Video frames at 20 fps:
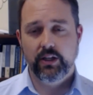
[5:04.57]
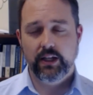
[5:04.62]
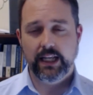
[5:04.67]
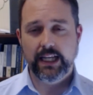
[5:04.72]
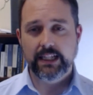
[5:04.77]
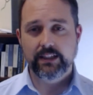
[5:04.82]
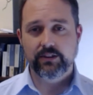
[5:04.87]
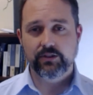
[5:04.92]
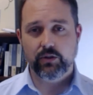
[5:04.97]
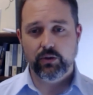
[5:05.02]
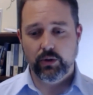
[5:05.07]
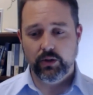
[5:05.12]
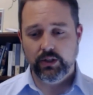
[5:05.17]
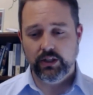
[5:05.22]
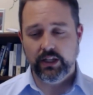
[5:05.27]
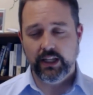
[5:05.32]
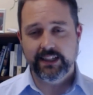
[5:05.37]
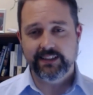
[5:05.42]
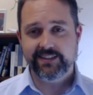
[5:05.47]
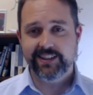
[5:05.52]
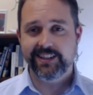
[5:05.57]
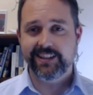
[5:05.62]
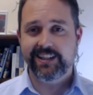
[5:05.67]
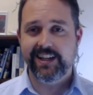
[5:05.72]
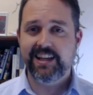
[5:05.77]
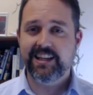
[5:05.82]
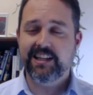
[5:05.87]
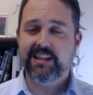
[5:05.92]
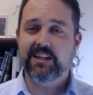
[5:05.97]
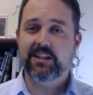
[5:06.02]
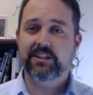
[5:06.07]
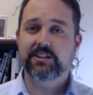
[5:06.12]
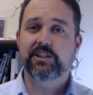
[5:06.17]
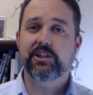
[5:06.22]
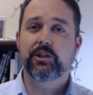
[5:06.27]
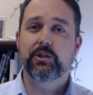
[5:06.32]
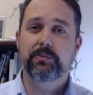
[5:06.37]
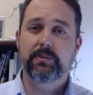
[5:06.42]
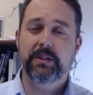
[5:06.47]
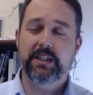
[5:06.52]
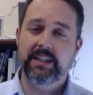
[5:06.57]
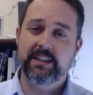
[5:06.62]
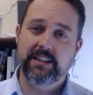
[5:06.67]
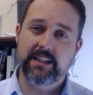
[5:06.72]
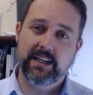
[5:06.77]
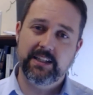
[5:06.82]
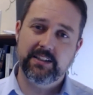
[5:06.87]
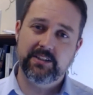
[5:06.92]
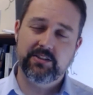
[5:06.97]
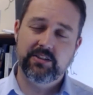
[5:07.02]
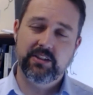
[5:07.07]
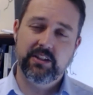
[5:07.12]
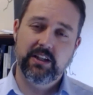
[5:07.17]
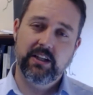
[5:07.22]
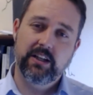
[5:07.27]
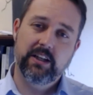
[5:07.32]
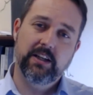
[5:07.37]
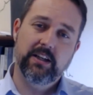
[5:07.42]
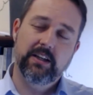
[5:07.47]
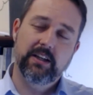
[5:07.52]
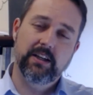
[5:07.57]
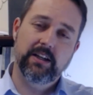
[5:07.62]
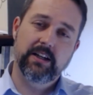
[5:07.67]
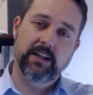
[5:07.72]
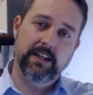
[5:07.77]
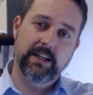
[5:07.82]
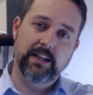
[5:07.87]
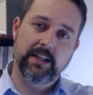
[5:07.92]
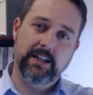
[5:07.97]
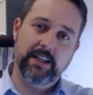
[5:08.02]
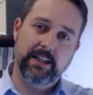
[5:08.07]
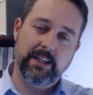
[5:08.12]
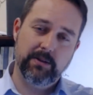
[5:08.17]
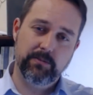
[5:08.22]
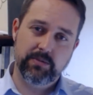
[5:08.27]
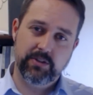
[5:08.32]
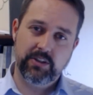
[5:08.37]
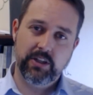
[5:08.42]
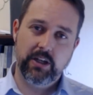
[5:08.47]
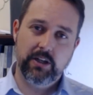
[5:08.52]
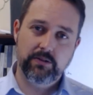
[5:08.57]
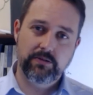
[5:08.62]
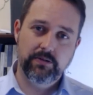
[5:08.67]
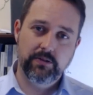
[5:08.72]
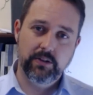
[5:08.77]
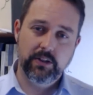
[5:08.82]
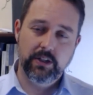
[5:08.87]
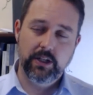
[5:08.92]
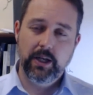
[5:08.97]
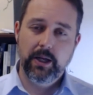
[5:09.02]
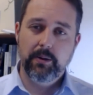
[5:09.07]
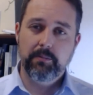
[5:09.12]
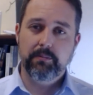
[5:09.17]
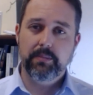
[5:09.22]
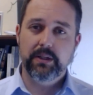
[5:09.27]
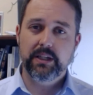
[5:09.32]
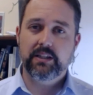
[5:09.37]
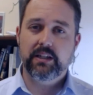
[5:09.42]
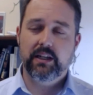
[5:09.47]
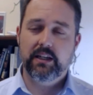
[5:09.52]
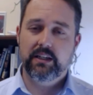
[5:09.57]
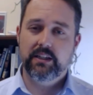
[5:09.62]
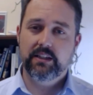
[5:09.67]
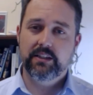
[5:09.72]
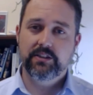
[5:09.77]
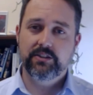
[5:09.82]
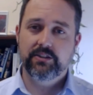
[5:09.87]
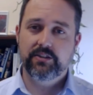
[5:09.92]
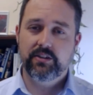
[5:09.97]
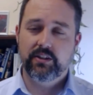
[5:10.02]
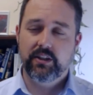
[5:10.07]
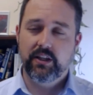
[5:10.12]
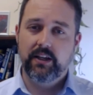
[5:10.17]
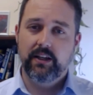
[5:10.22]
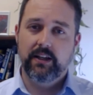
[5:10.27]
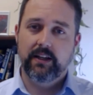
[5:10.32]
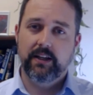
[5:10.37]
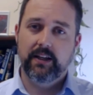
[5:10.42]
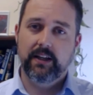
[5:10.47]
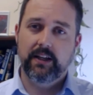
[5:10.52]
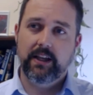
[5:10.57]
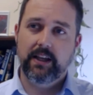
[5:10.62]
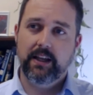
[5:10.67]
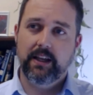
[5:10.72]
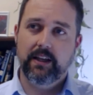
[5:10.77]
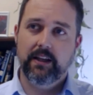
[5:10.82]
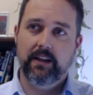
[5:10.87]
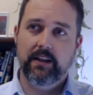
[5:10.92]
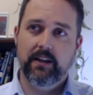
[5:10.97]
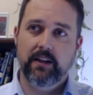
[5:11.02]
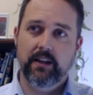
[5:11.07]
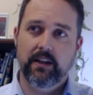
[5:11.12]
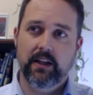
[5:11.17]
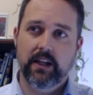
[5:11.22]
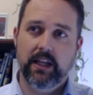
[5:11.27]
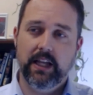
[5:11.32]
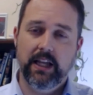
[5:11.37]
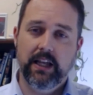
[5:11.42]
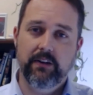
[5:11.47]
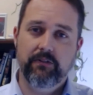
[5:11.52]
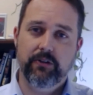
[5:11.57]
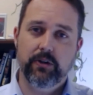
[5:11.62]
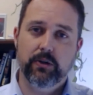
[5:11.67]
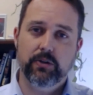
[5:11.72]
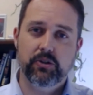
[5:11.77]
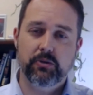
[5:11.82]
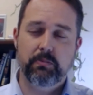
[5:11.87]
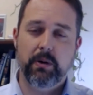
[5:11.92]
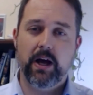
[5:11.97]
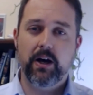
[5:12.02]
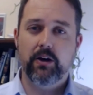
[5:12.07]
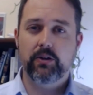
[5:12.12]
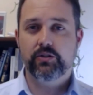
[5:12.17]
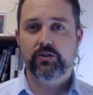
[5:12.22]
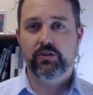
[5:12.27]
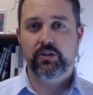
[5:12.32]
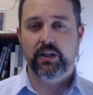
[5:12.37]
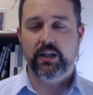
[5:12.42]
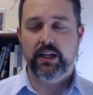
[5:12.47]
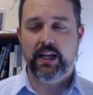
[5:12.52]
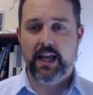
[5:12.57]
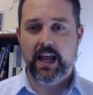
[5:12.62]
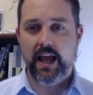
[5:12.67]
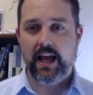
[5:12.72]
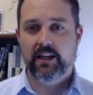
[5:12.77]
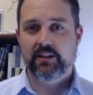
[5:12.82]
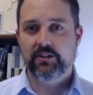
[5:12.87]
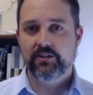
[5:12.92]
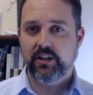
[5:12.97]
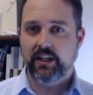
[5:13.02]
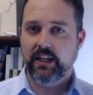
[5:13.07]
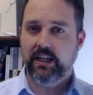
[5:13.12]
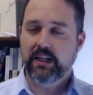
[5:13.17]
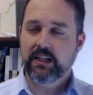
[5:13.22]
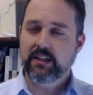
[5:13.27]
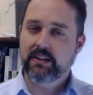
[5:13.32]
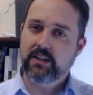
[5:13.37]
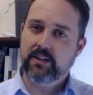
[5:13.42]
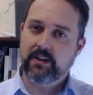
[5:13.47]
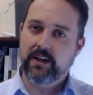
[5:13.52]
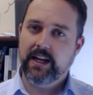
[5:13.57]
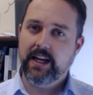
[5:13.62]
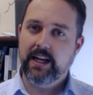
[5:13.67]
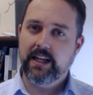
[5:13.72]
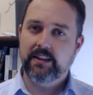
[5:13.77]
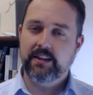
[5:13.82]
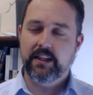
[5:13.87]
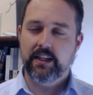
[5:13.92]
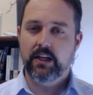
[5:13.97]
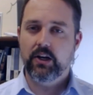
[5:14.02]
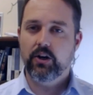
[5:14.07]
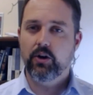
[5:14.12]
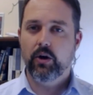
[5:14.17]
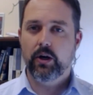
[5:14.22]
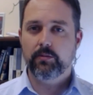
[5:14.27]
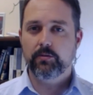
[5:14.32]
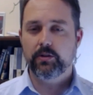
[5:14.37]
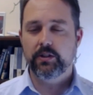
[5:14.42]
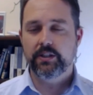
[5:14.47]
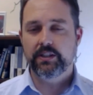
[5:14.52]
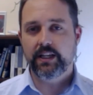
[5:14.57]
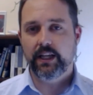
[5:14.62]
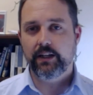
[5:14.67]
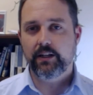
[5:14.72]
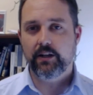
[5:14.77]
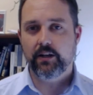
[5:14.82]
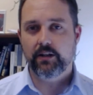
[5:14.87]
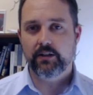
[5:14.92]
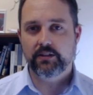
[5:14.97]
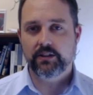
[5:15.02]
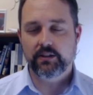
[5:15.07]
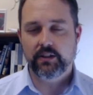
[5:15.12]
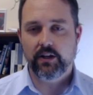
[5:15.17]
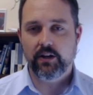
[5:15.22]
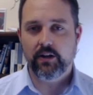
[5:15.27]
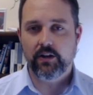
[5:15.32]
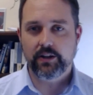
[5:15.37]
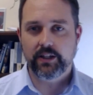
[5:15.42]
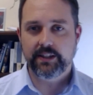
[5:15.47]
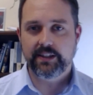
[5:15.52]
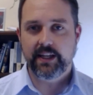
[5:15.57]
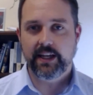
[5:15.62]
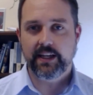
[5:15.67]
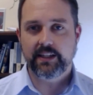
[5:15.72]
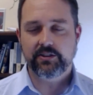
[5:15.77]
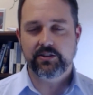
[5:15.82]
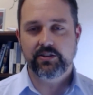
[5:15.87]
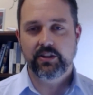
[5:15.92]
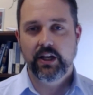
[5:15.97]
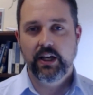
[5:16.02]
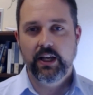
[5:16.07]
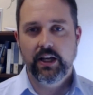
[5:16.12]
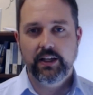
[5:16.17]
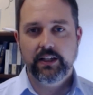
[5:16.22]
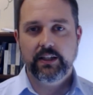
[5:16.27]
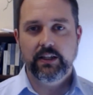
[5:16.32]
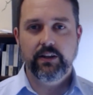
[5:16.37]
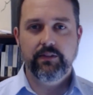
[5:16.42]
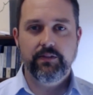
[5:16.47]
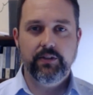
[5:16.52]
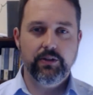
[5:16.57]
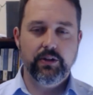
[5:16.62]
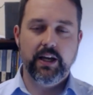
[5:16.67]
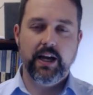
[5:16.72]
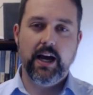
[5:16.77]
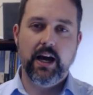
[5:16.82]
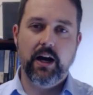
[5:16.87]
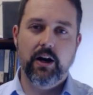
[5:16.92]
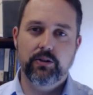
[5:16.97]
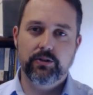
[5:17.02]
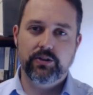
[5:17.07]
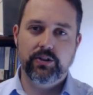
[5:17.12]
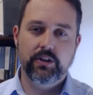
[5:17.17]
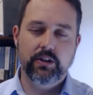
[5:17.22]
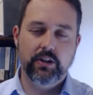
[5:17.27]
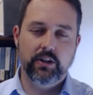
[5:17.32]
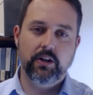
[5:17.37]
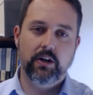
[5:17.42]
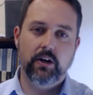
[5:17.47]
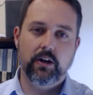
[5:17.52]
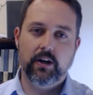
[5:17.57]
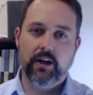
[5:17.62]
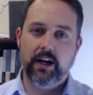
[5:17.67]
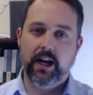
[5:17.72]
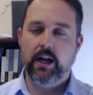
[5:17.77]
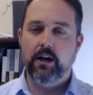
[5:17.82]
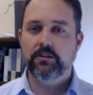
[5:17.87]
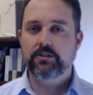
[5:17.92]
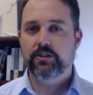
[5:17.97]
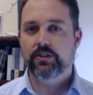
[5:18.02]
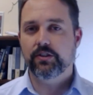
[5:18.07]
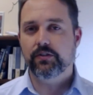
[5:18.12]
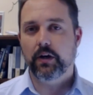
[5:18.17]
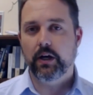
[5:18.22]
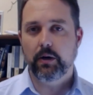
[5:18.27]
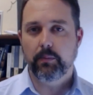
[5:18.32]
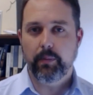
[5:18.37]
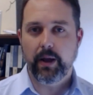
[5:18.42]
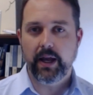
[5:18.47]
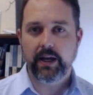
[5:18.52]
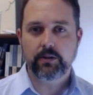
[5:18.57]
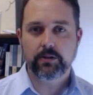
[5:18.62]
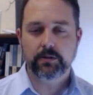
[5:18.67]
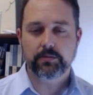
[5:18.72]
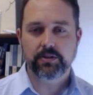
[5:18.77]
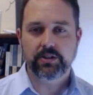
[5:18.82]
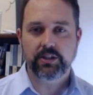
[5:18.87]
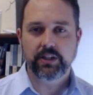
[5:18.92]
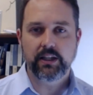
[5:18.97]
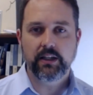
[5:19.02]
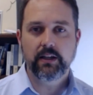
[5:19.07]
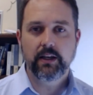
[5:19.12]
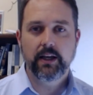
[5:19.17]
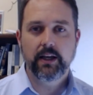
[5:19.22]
is going isn't taking on too many debts uh, himself, because if your spouse has in their head that oh I'm going to take on all the debts, give you the house and the car, and I'll just file bankruptcy.